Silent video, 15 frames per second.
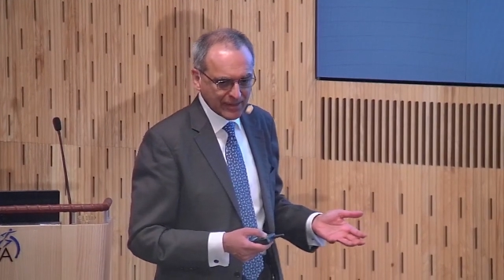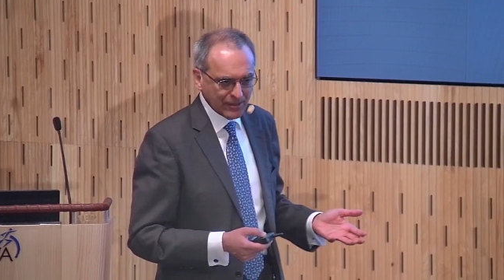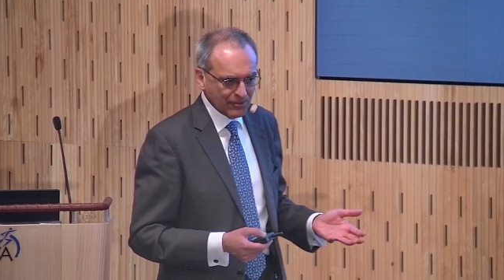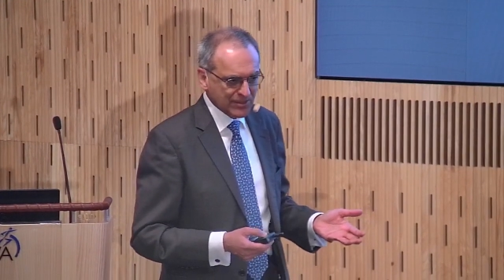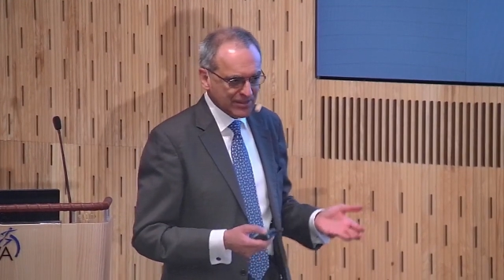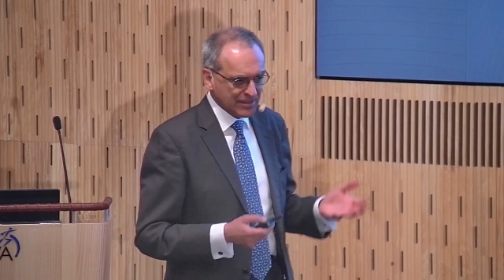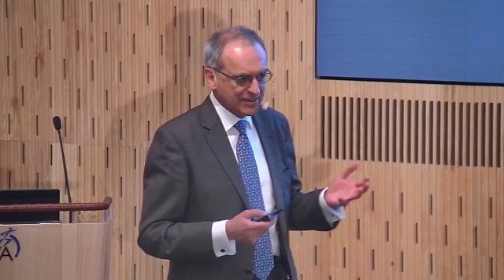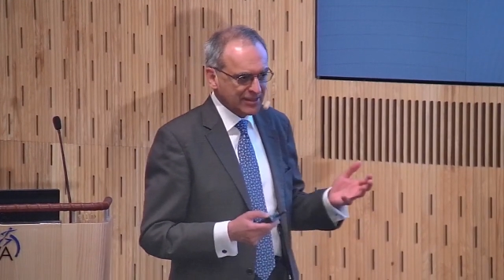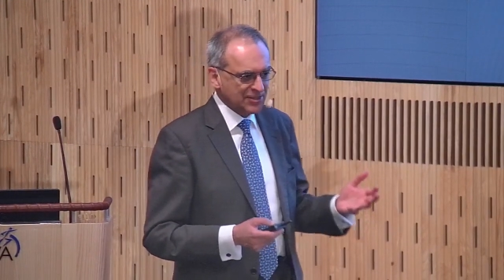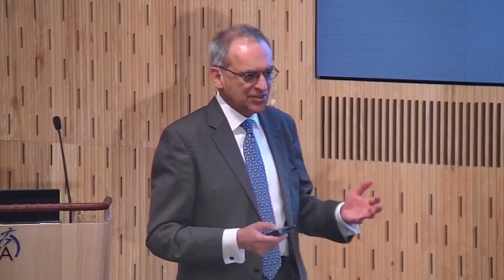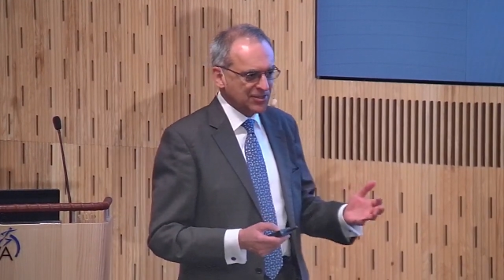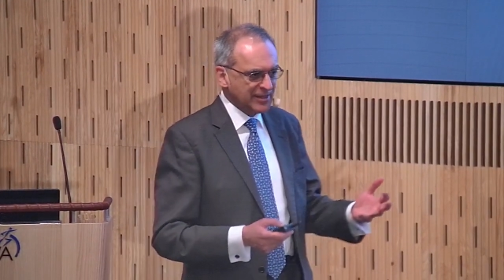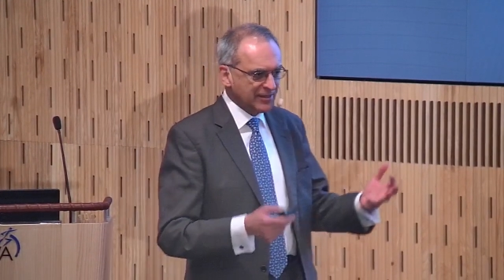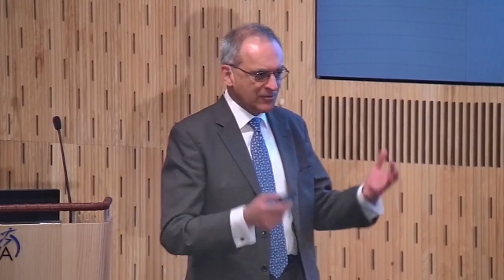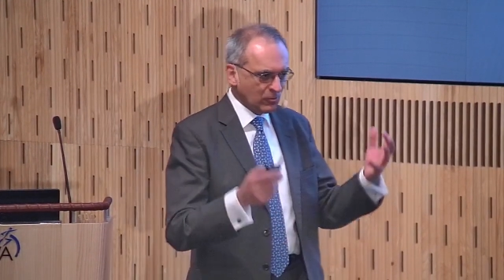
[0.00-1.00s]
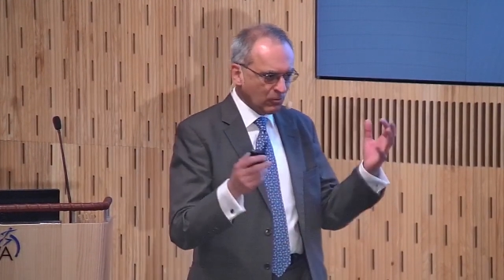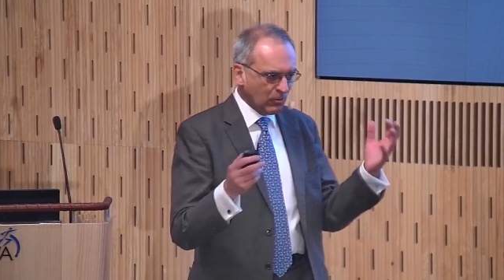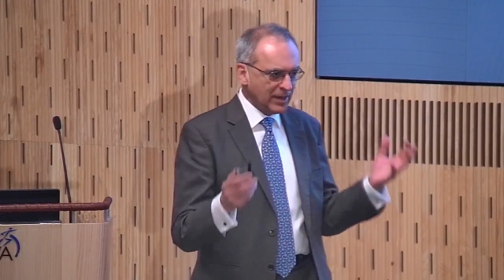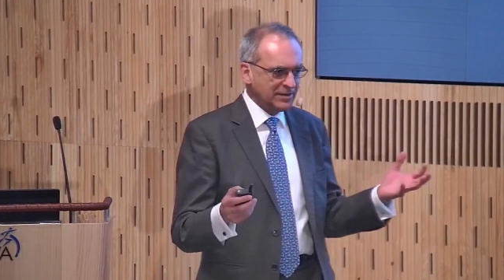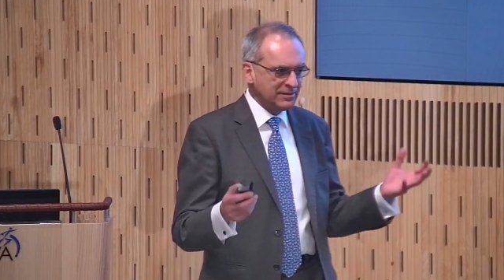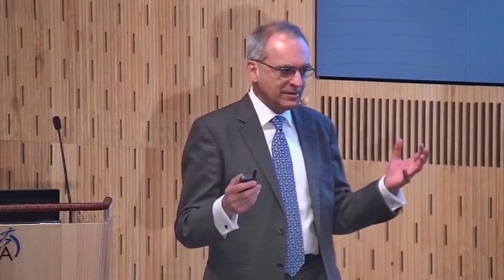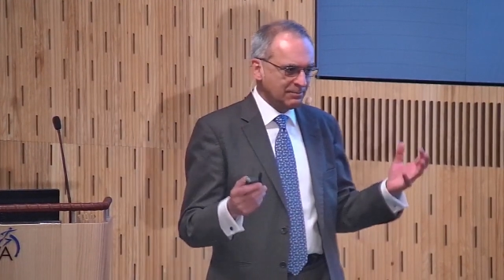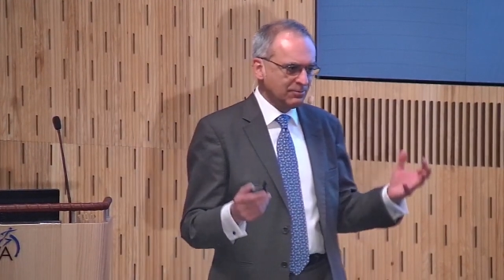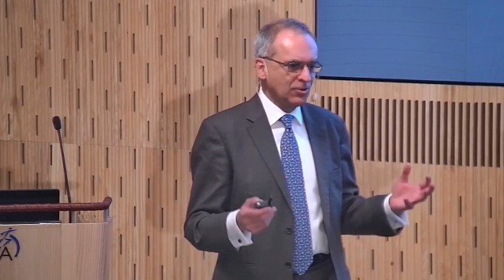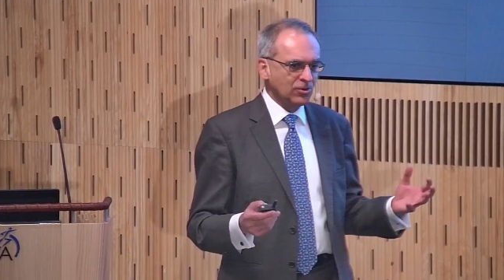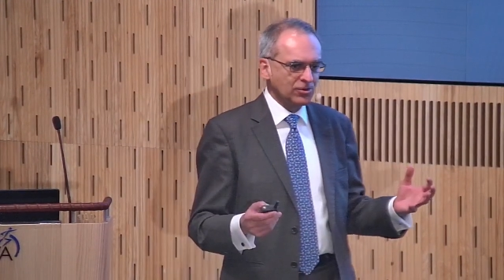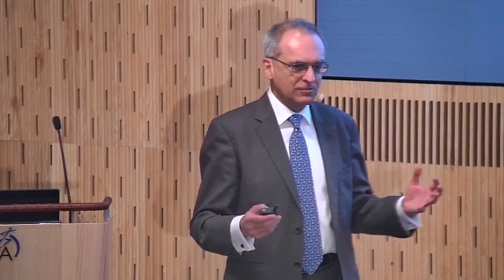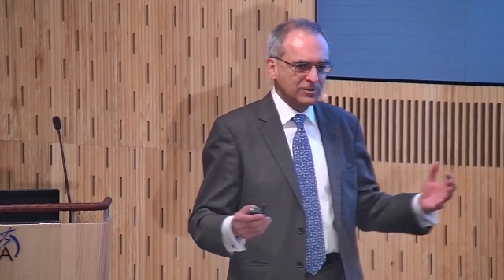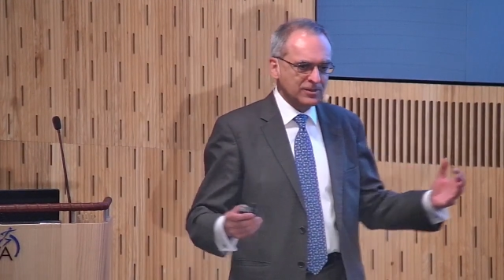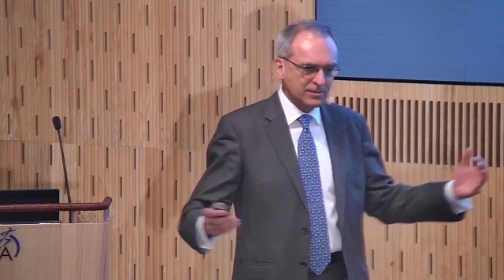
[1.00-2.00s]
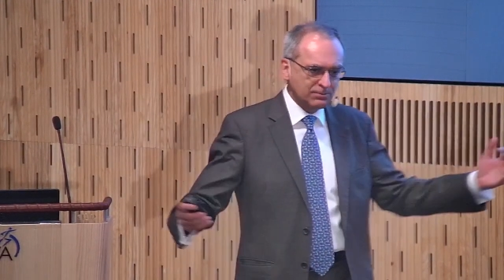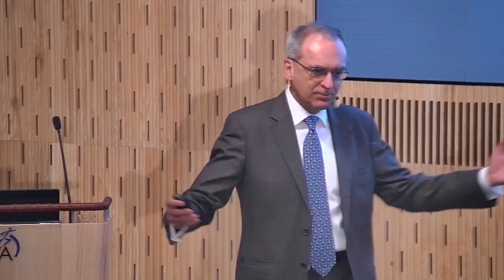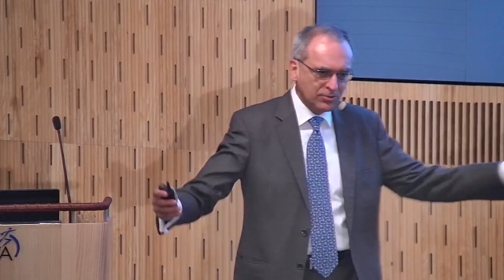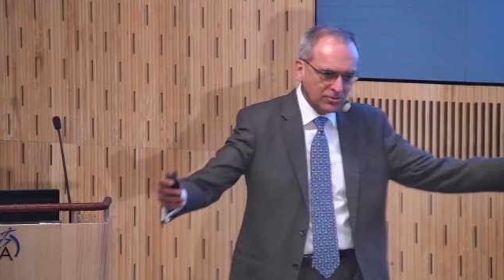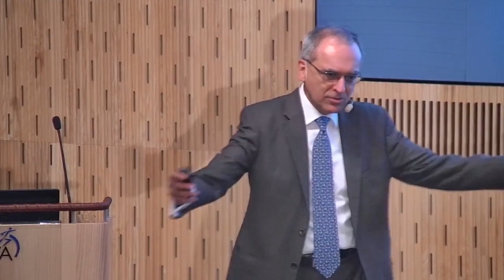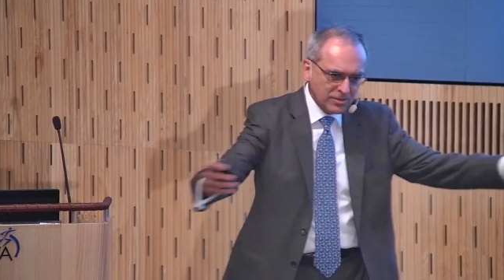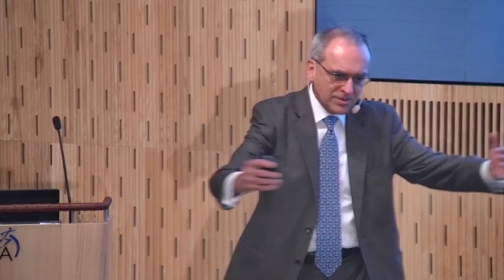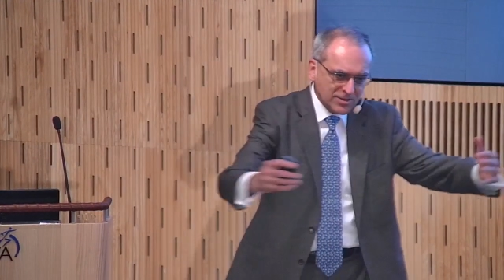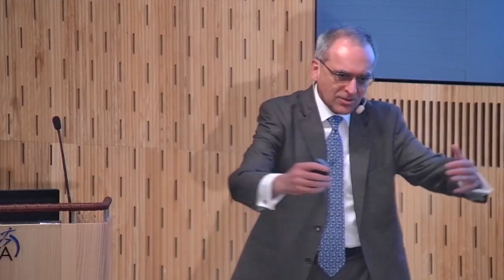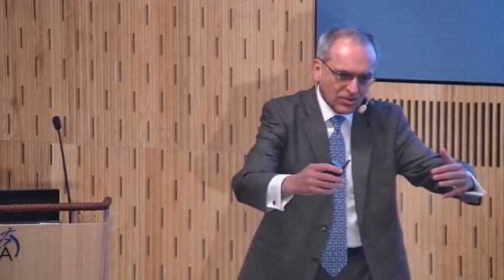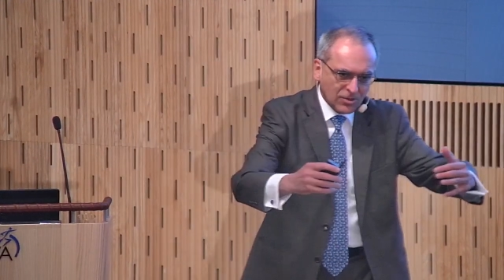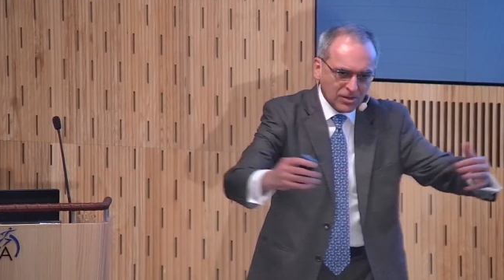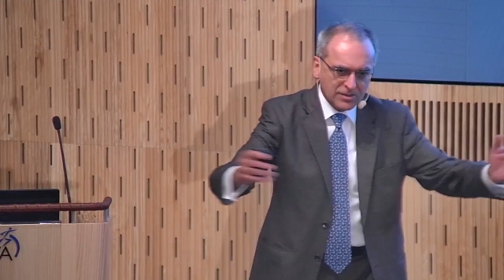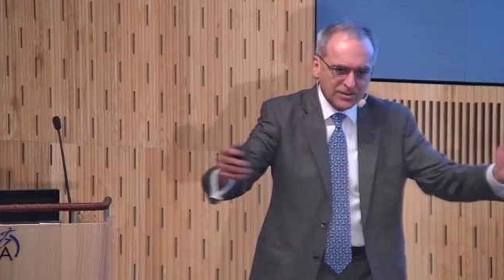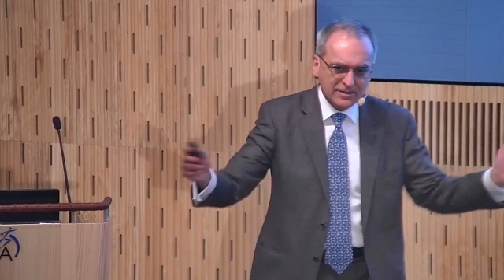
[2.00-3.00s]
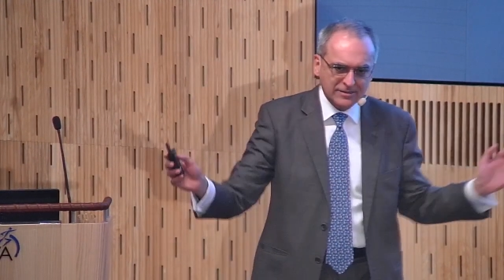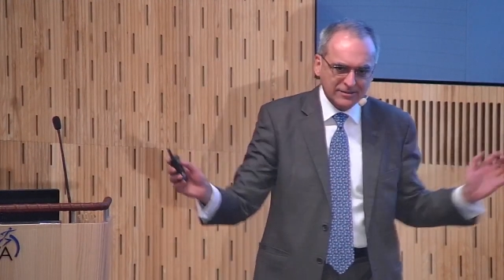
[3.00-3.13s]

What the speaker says: which is essentially one report which pulls all these